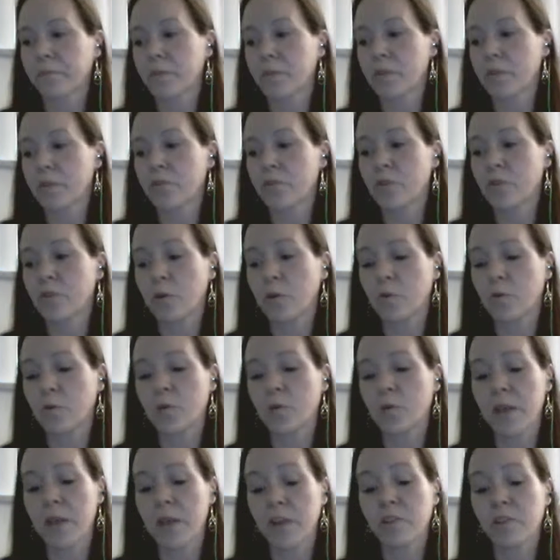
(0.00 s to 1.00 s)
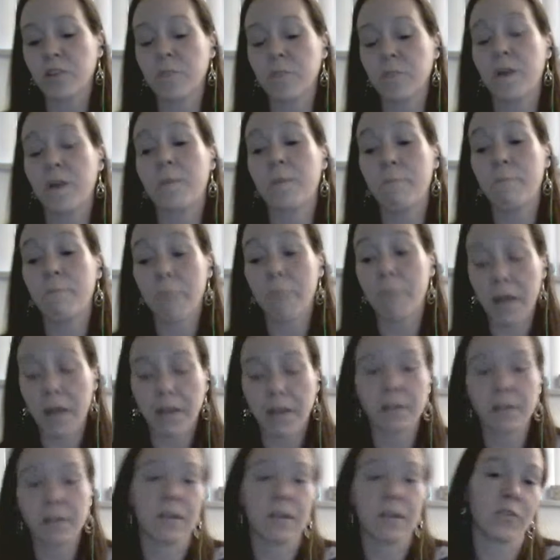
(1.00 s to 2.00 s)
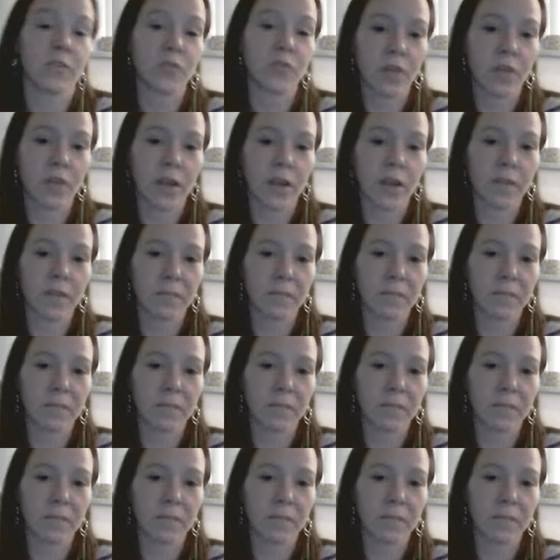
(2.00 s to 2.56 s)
So we actually made a bet yesterday.